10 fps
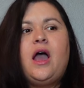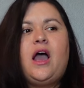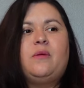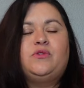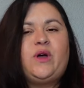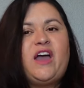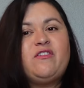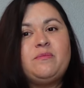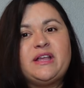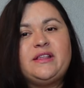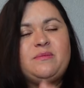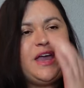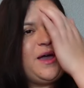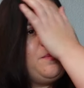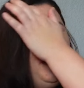Um, so I haven't met them
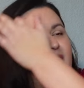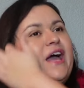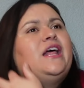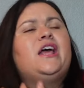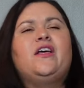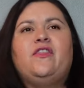yet, but